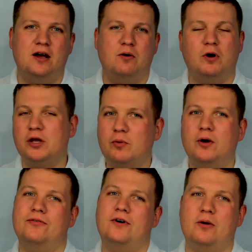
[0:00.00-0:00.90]
What you
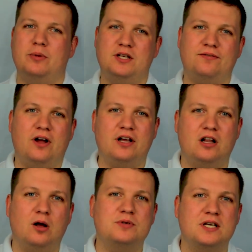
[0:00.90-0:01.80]
will find with these flying
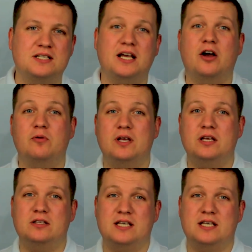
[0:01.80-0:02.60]
clubs is they only